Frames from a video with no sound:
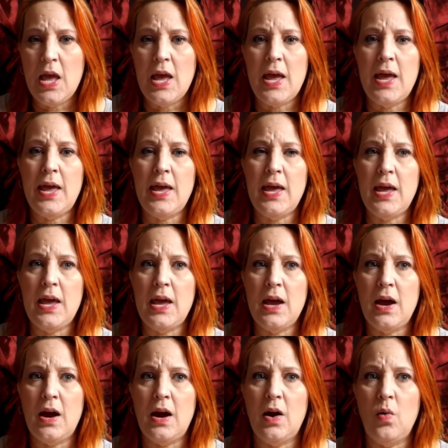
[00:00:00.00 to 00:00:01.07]
he
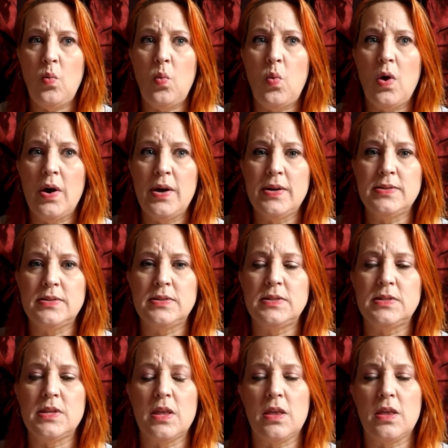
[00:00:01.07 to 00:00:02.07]
uh, was